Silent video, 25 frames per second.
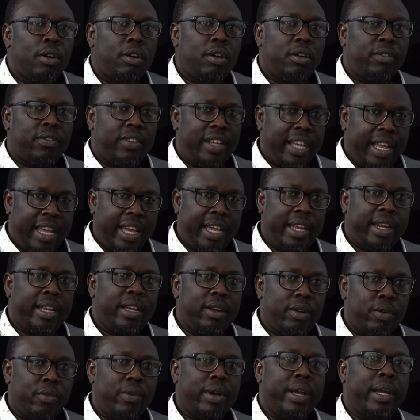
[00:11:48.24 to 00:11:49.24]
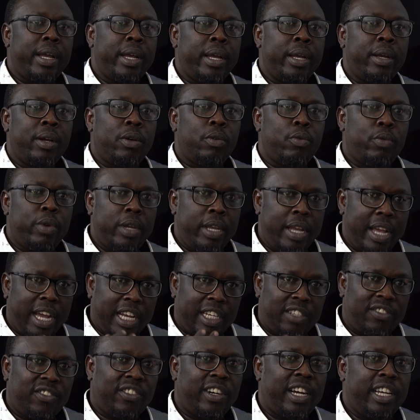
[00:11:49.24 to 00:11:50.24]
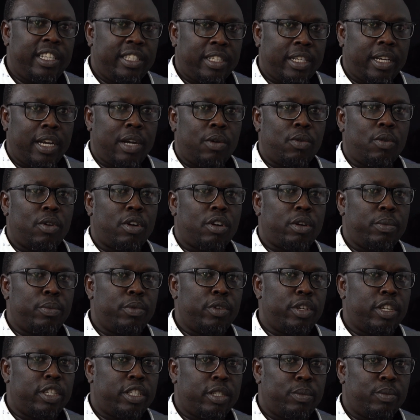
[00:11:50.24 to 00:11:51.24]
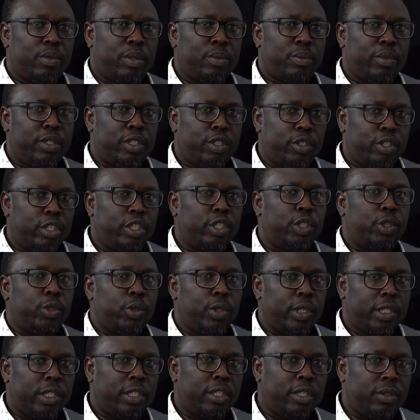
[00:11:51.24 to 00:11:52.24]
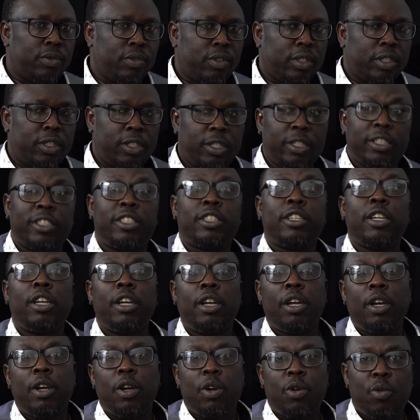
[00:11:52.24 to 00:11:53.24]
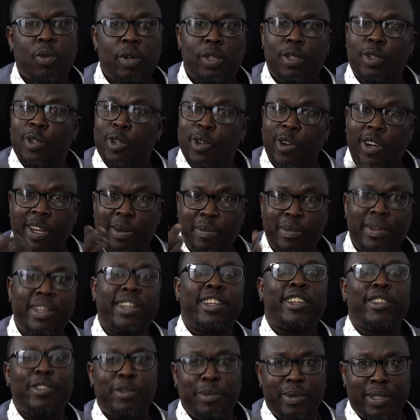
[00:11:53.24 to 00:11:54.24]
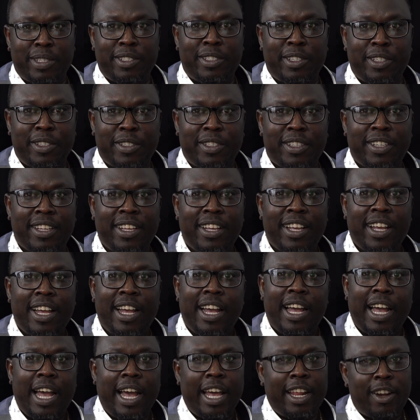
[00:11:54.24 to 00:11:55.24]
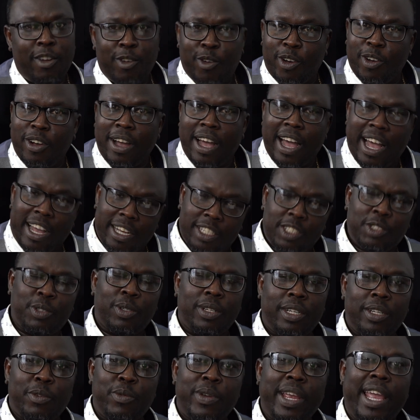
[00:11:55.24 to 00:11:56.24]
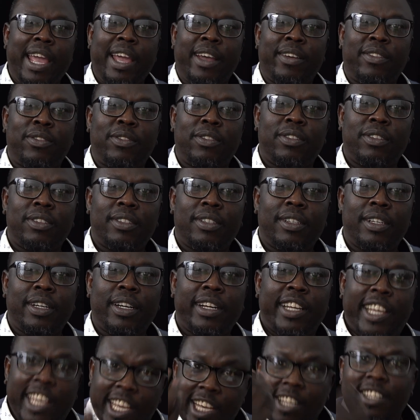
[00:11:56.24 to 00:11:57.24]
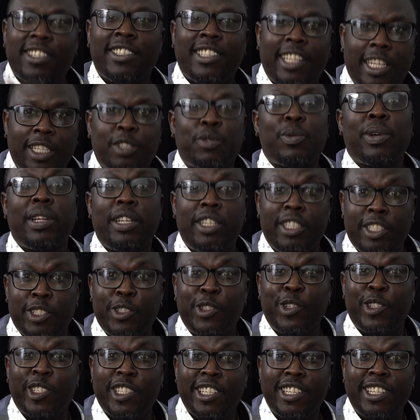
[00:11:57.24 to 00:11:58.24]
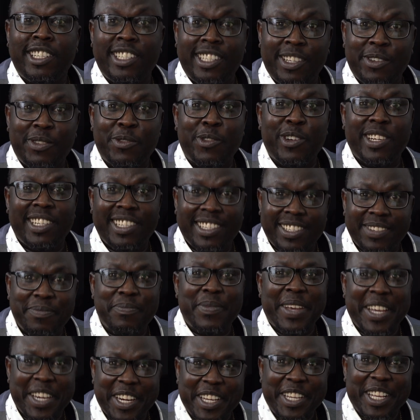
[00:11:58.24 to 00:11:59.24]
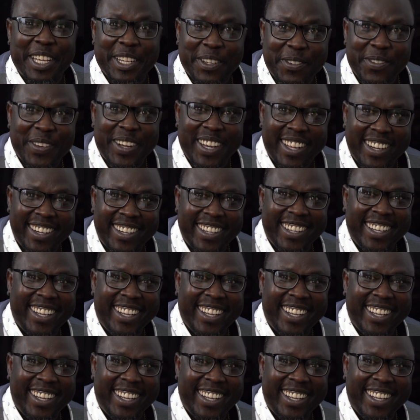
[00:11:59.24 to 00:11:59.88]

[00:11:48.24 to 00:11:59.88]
of the areas where we are advising our community members to ensure those, for those who want to go and marry overseas. And actually we have girls as well in New Zealand, they want marriage as well.